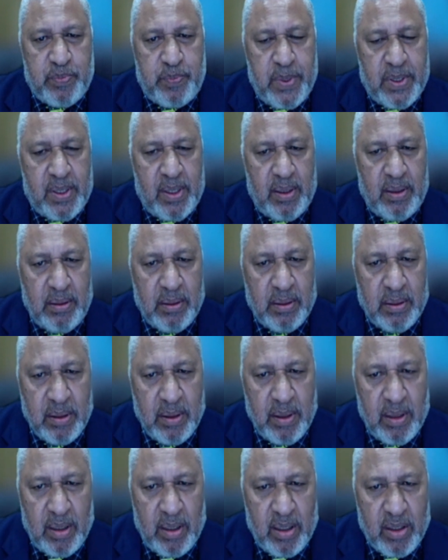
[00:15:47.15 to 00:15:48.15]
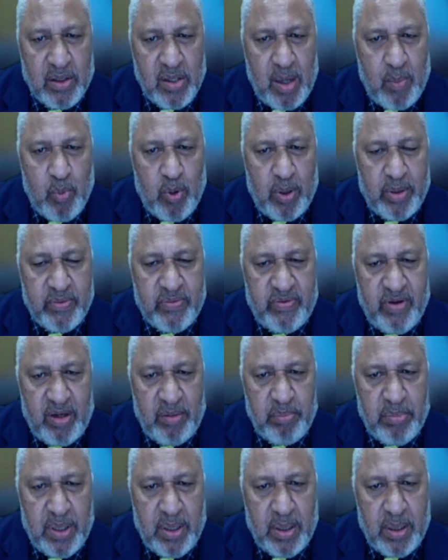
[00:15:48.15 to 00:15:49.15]
Speaker, someone
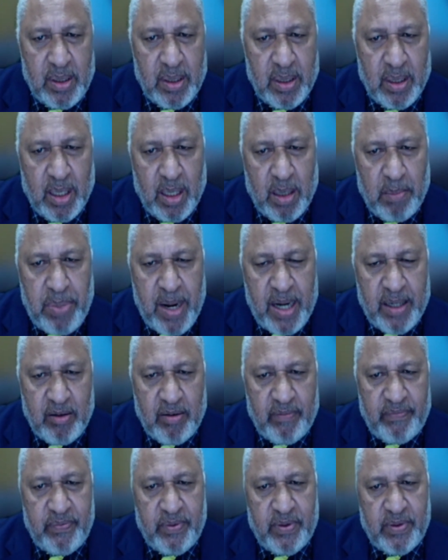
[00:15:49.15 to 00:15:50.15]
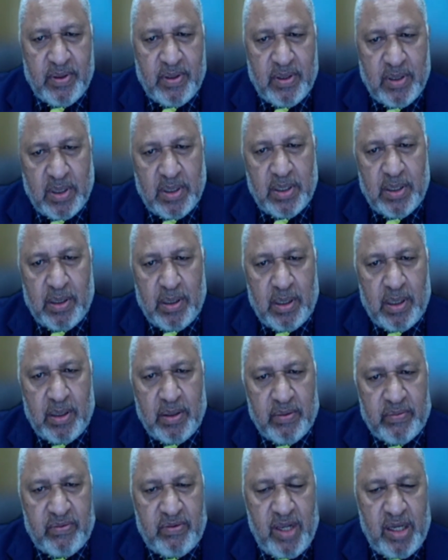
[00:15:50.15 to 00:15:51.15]
sent me part of
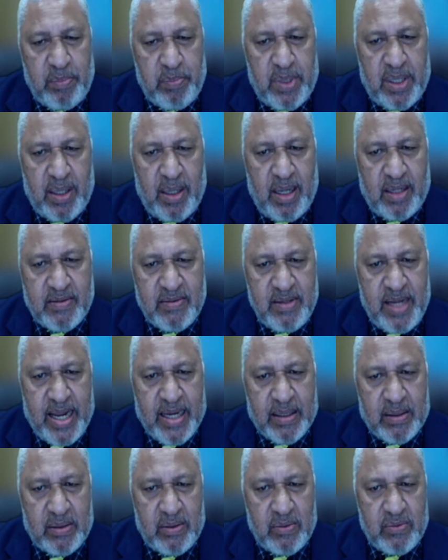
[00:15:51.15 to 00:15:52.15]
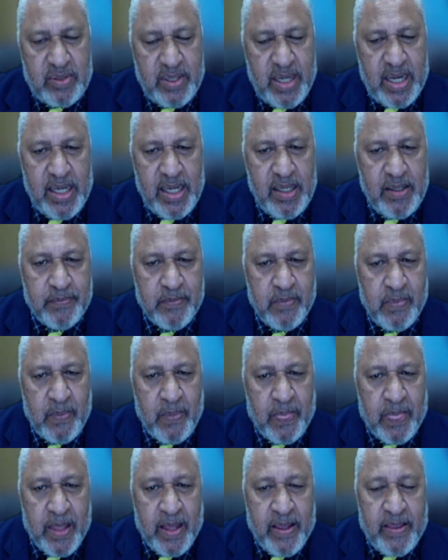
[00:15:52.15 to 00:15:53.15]
her statement last night to say
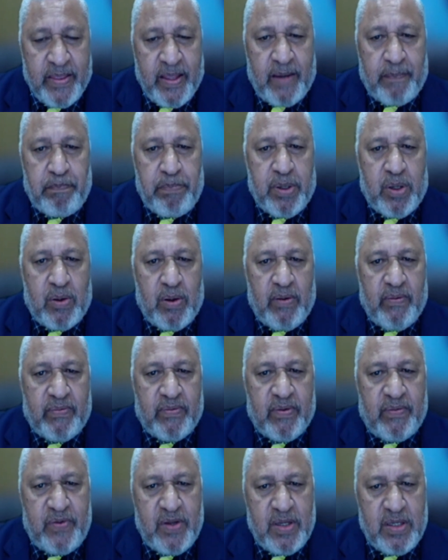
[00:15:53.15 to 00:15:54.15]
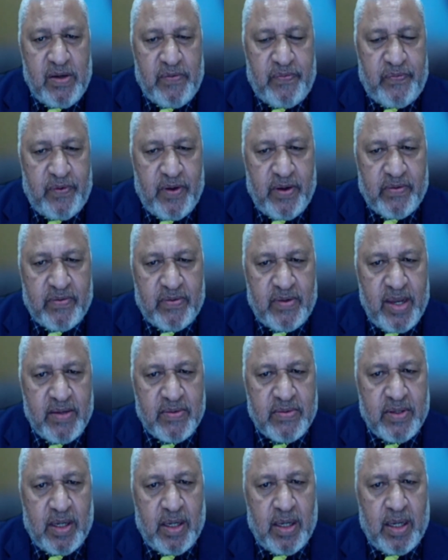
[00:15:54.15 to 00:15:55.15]
that because the Fiji First
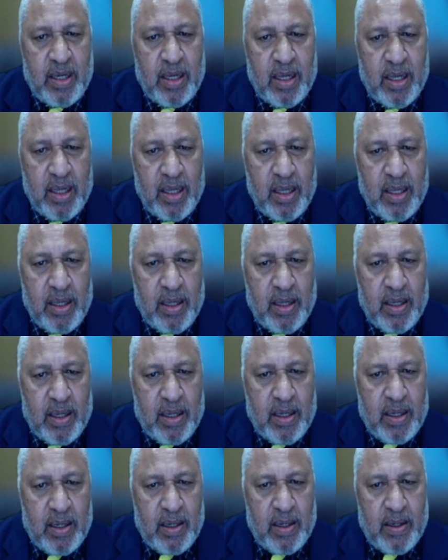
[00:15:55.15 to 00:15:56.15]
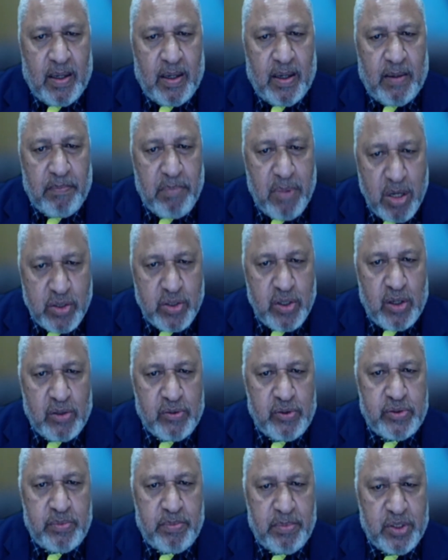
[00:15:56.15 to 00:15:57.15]
has a
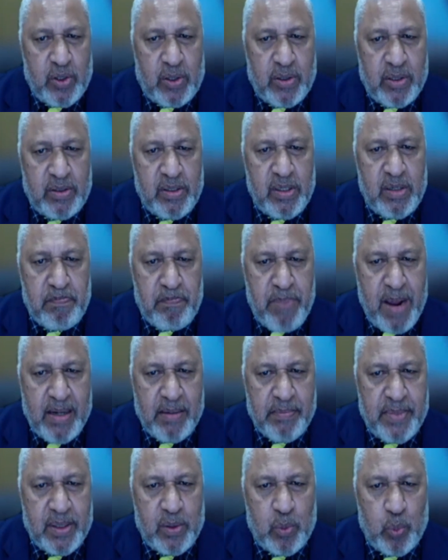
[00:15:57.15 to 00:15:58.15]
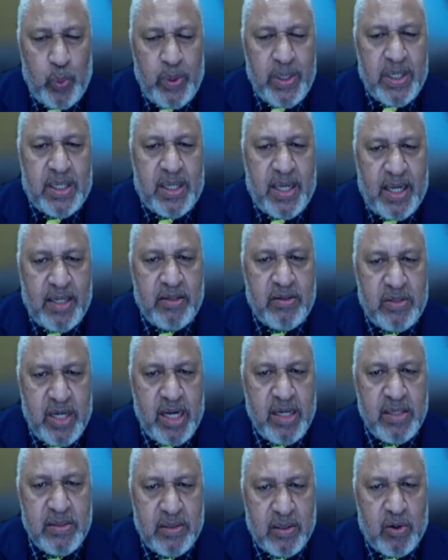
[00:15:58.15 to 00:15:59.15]
majority in Parliament, we can
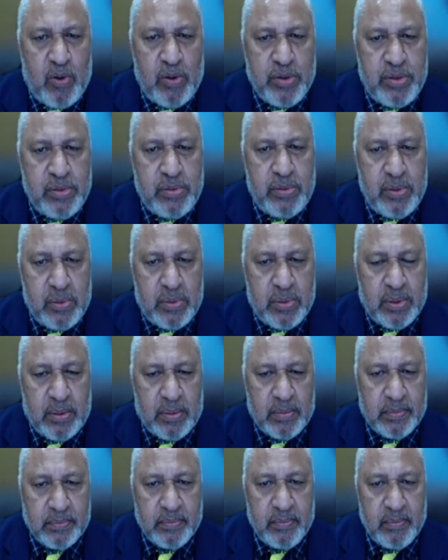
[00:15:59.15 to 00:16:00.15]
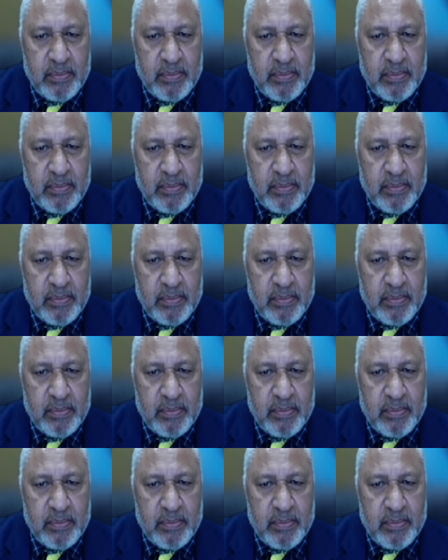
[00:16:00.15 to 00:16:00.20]
change the Constitution.